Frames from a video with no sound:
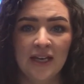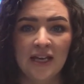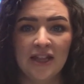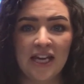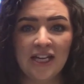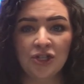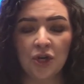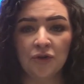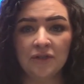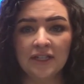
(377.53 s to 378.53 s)
that he
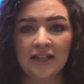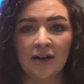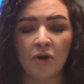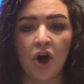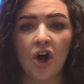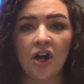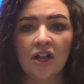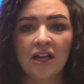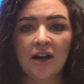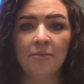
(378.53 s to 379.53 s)
told them
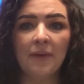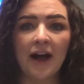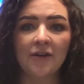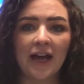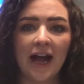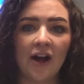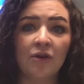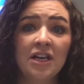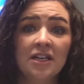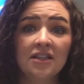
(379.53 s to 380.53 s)
all about how
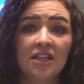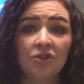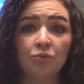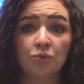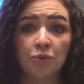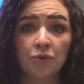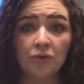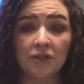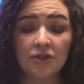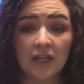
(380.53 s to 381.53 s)
the
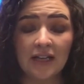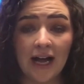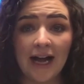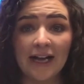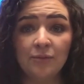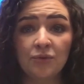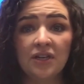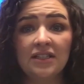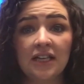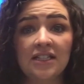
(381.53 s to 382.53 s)
rulers and the high
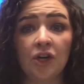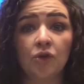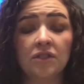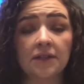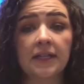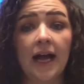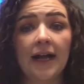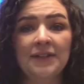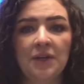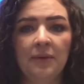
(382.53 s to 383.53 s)
priest had told
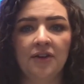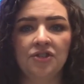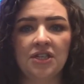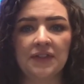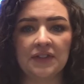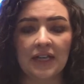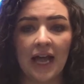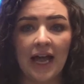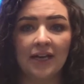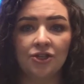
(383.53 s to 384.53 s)
lies about Jesus and
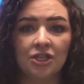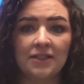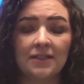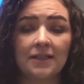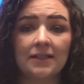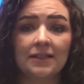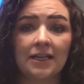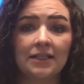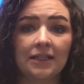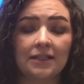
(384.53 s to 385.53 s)
had Jesus
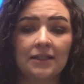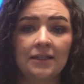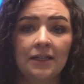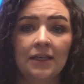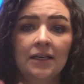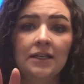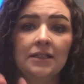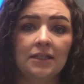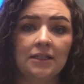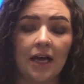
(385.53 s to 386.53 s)
sentenced
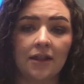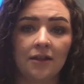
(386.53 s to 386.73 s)
to death.